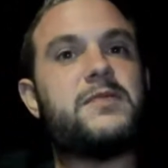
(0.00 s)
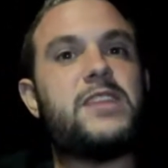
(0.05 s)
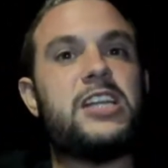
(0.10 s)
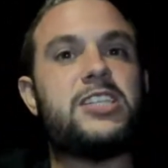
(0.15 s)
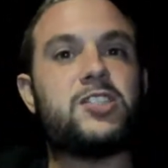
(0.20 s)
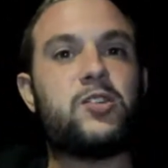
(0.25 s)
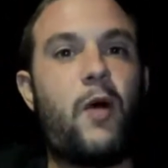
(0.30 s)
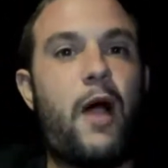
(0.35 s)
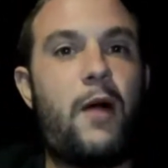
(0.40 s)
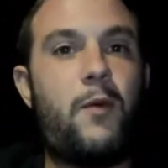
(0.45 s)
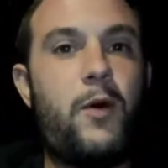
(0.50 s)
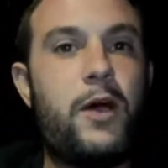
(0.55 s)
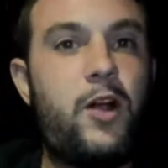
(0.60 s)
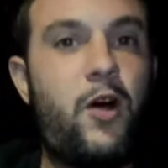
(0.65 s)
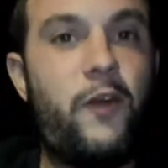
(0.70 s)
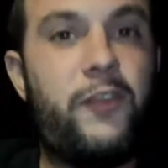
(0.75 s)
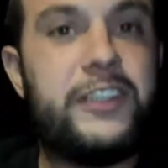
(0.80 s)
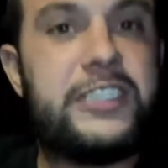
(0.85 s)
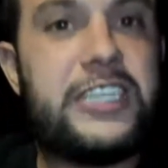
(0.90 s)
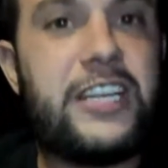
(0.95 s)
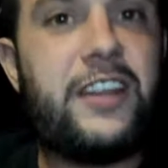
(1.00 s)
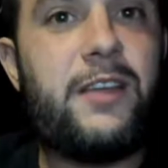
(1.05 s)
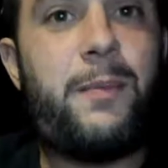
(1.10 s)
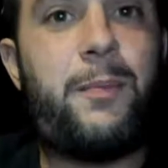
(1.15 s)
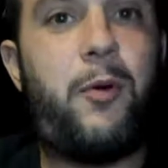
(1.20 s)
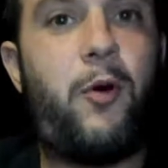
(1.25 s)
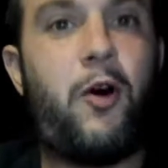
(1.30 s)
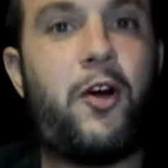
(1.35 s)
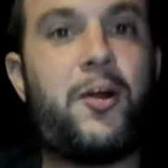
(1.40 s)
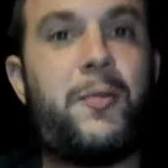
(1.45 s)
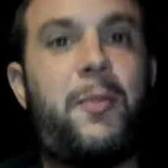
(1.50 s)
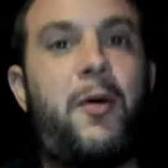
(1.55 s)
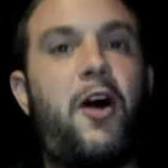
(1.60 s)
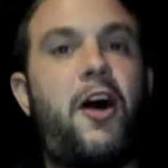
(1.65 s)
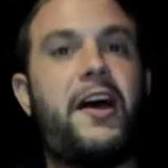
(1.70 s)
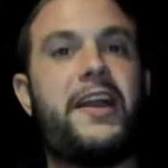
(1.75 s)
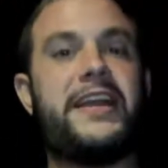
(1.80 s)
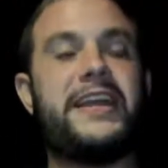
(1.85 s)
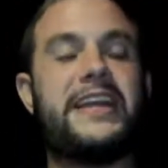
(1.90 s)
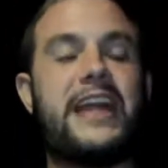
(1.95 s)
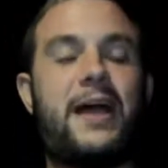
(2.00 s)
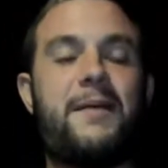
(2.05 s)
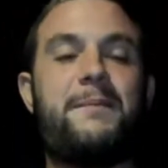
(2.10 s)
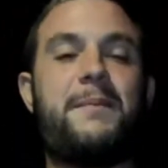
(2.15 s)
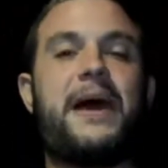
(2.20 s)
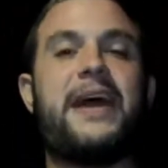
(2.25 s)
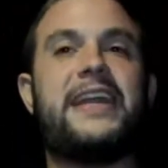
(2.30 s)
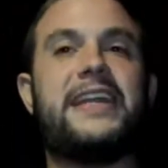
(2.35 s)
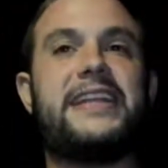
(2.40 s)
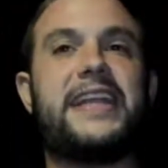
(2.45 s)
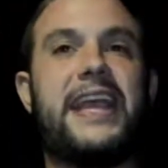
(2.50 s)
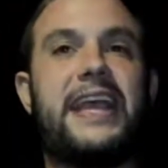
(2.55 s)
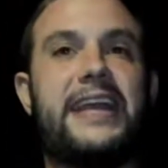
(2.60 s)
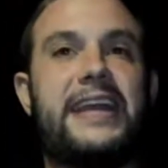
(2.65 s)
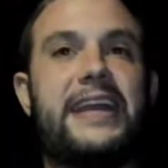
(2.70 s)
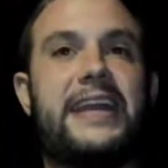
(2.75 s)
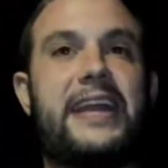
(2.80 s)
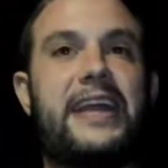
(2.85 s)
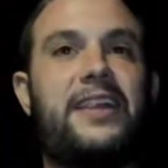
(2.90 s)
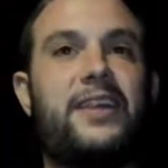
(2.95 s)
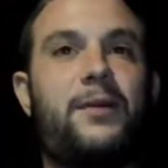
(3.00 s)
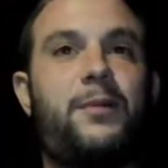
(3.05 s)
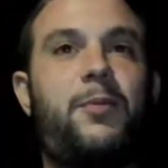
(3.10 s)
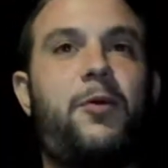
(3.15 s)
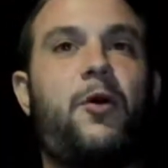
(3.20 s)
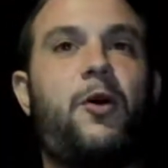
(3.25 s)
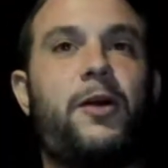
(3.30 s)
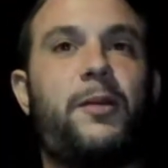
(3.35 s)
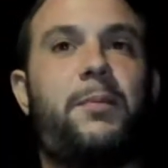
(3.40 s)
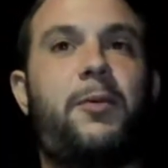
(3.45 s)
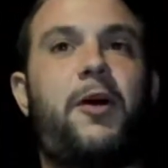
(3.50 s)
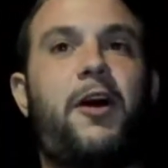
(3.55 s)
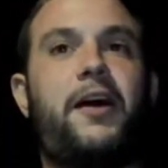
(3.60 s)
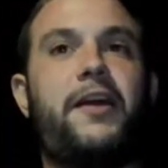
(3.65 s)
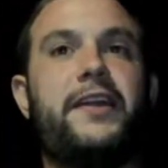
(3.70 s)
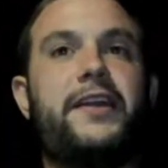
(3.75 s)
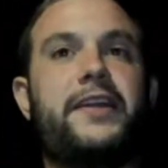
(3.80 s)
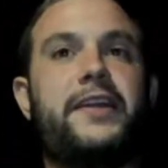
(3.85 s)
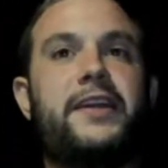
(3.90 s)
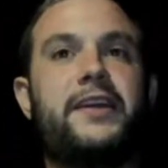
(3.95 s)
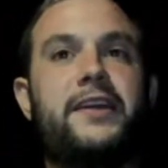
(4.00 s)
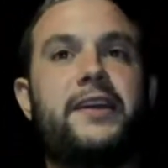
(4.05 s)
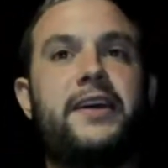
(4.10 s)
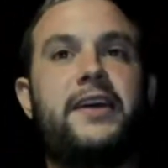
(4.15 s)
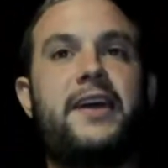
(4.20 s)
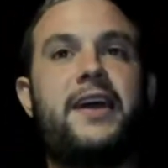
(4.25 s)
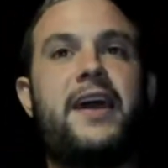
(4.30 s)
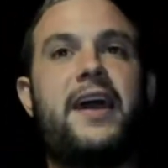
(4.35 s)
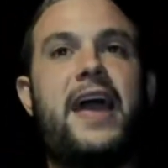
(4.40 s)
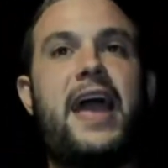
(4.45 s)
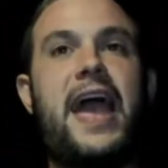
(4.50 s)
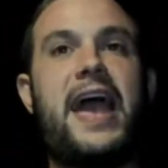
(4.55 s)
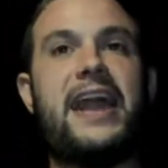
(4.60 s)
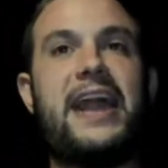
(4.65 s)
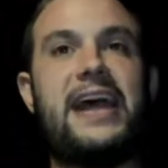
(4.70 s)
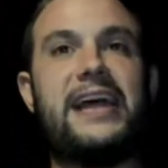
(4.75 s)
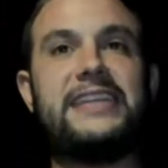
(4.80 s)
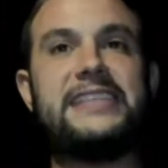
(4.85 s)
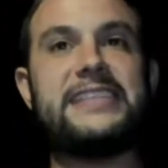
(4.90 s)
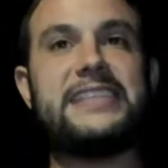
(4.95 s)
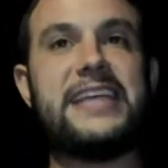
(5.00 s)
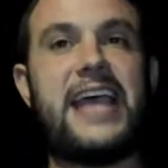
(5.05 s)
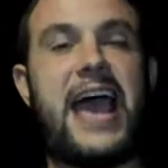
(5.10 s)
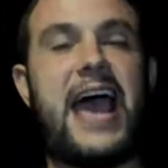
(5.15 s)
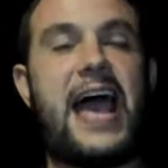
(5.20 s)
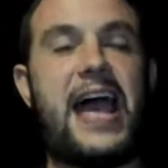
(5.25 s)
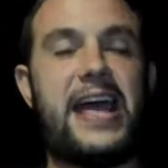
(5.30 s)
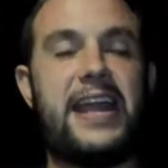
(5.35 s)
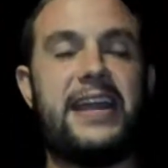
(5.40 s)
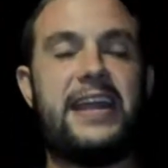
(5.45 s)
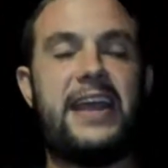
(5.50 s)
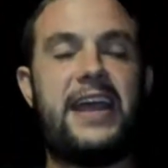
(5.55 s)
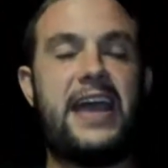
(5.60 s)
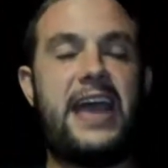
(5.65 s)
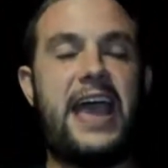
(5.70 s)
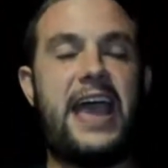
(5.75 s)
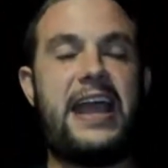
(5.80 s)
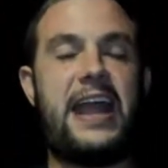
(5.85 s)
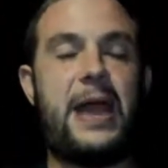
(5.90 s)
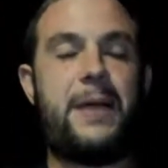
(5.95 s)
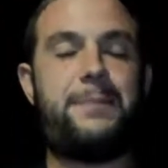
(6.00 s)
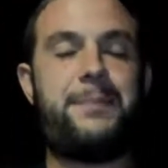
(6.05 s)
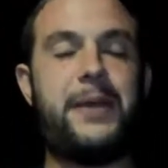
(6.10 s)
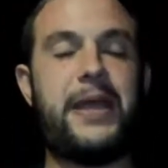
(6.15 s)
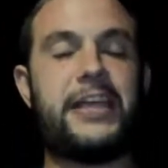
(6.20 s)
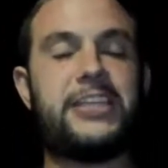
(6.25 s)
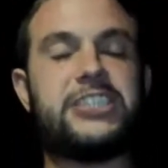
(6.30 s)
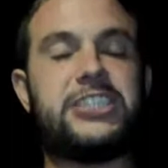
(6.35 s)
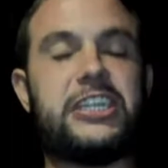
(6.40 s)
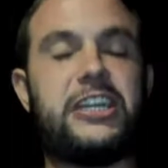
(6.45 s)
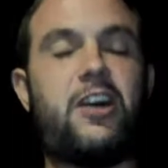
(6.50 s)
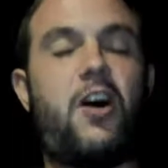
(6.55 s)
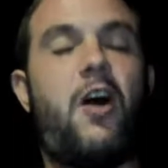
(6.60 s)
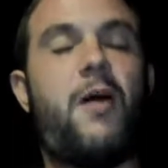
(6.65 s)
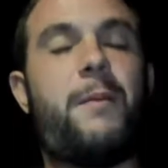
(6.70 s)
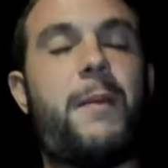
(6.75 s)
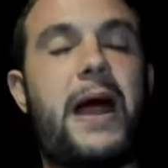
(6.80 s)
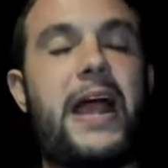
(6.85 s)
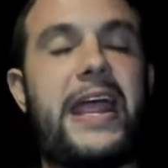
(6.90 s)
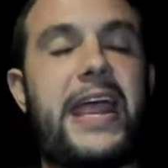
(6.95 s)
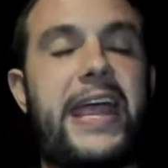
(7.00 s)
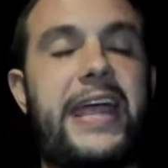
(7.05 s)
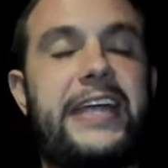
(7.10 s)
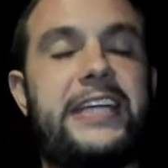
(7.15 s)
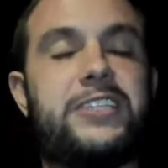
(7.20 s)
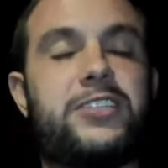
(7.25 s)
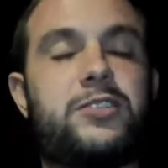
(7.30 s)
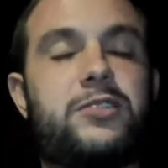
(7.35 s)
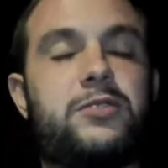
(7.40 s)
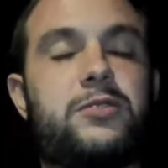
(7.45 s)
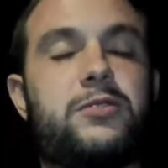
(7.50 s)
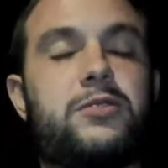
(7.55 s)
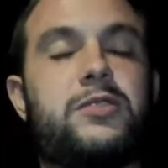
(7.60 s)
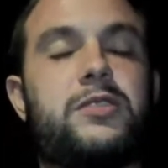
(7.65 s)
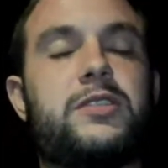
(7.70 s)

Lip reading: So I went over to the porta potty and I meditated in the porta potty. And I sat and I pictured all my angels